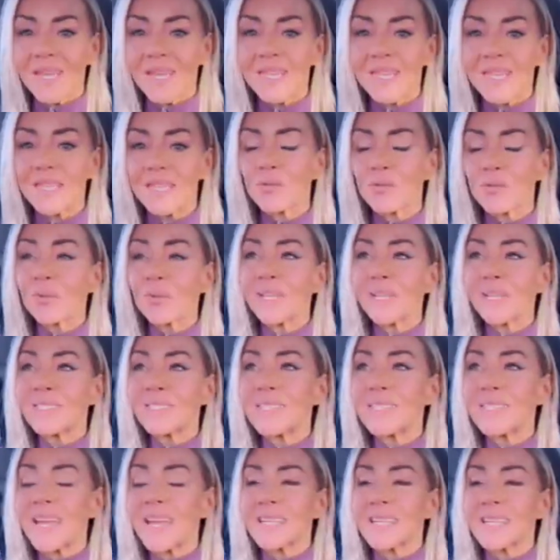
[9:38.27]
And then the
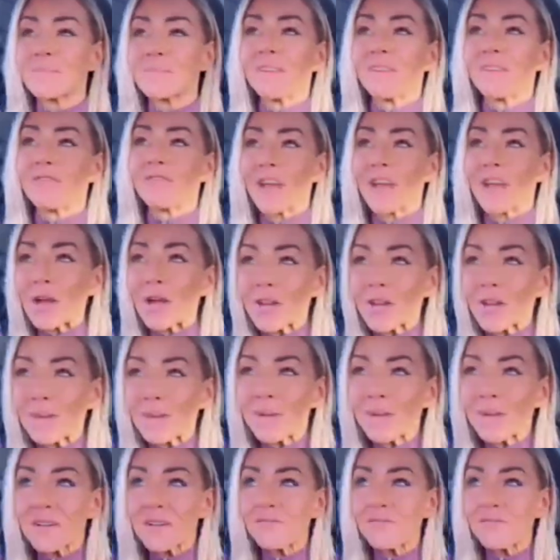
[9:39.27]
reason that can be
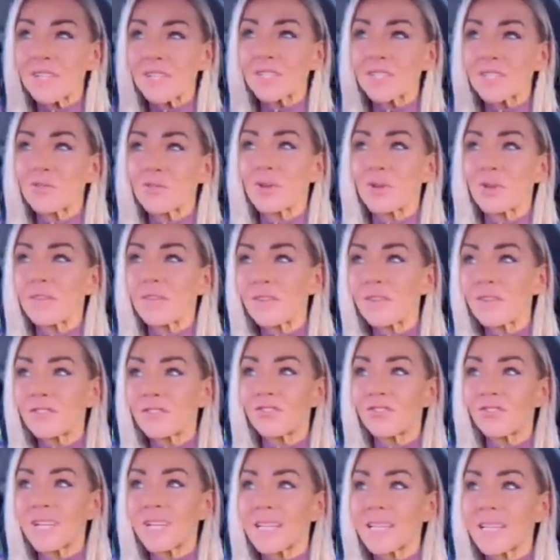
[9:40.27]
very beneficial if you're
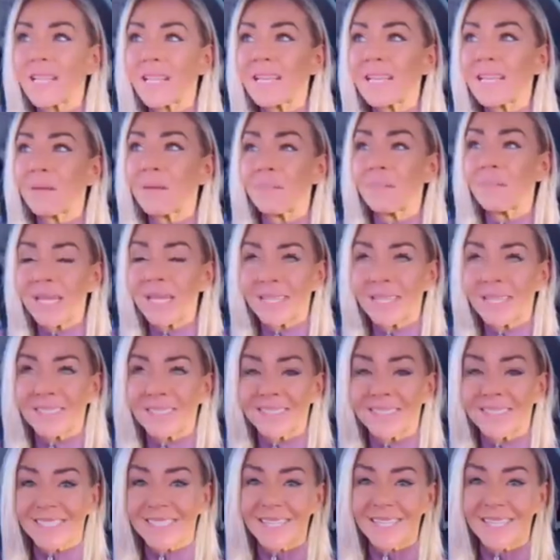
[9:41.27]
training like a
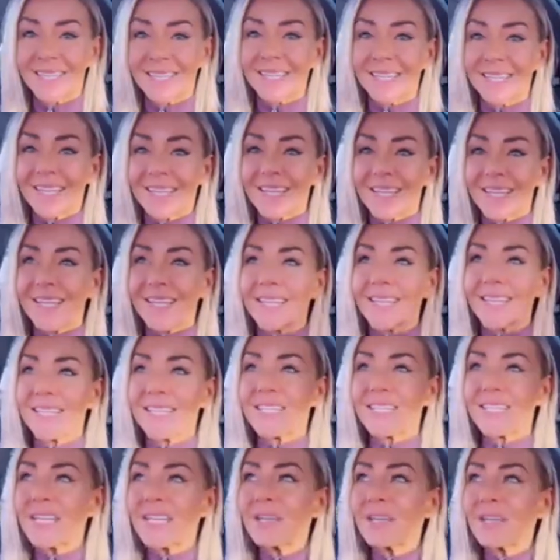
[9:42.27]
beast in
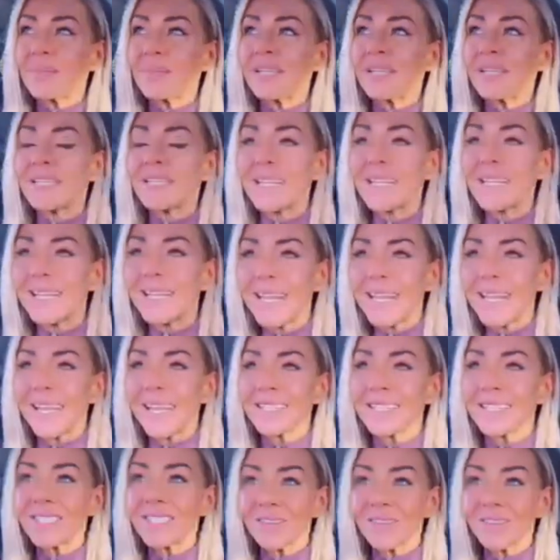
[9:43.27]
the gym is it
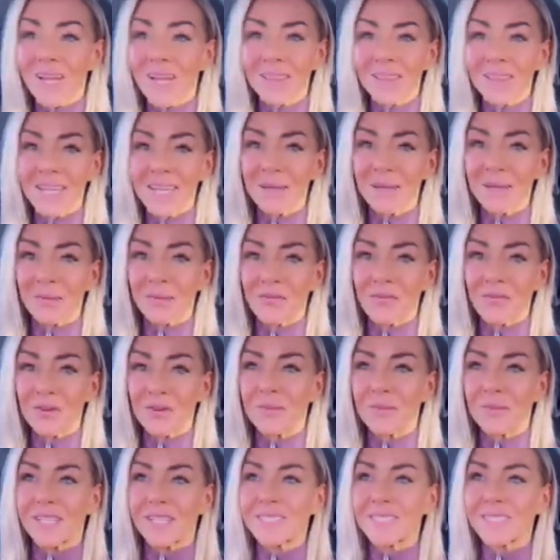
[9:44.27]
enhances your athletic
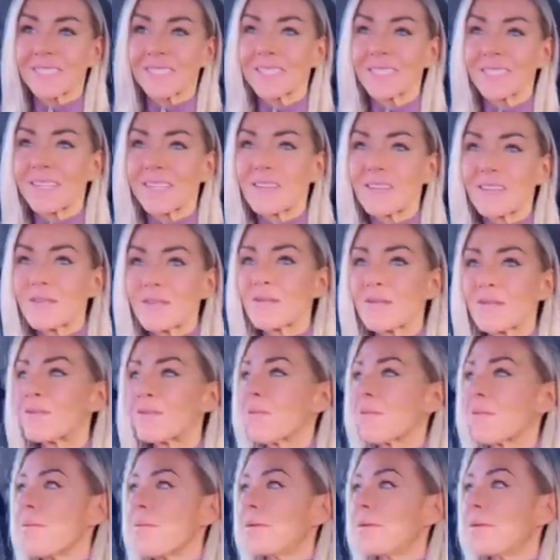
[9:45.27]
performance
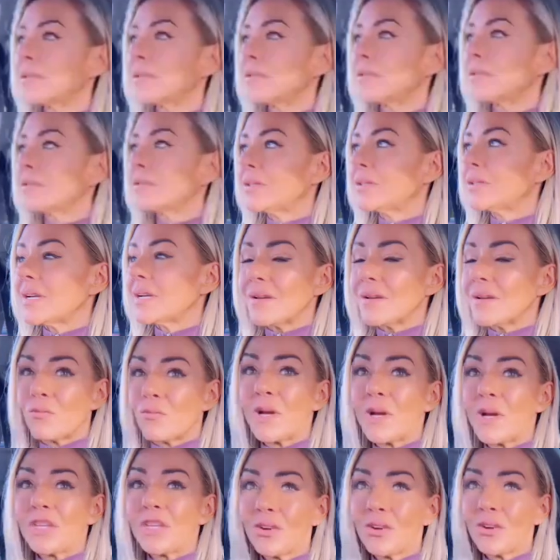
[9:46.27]

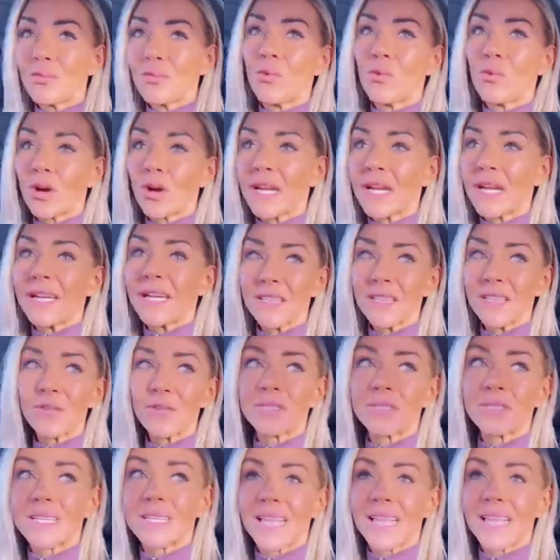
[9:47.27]
when you're working in
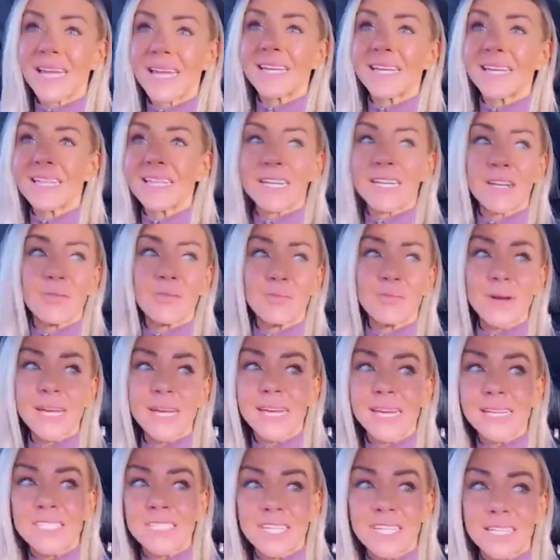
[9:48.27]
those glycolytic
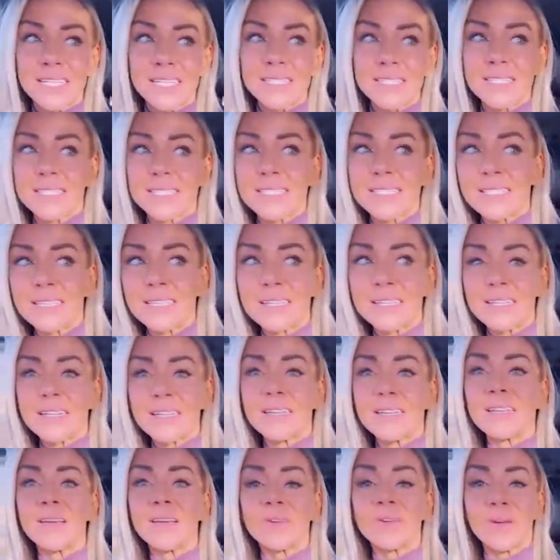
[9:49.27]
ranges.
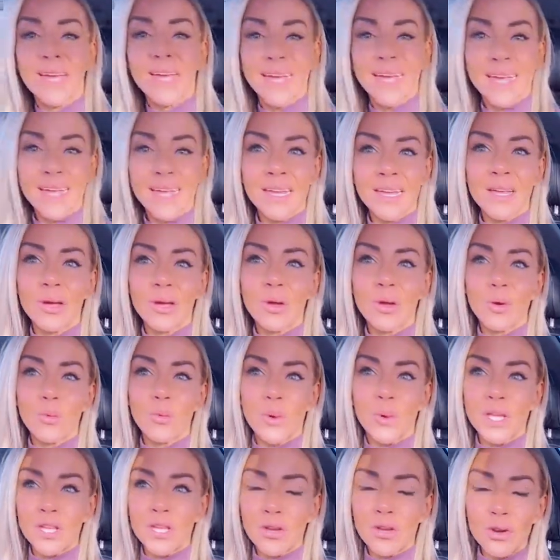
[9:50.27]
Okay?
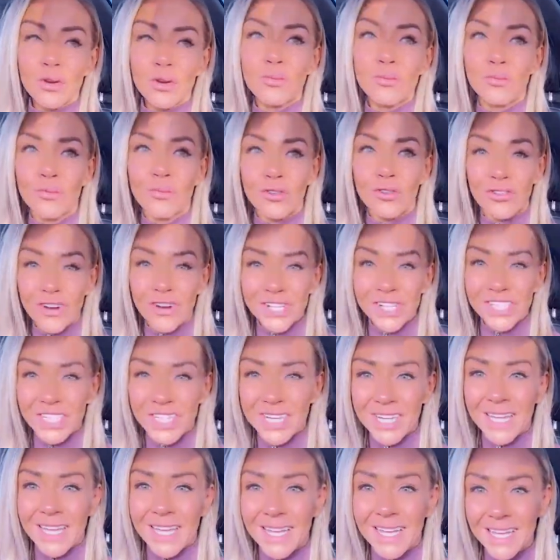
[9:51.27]
When you're
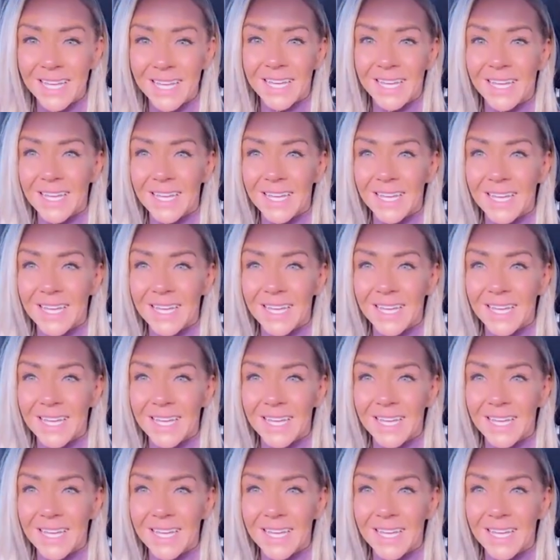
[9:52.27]
crushing it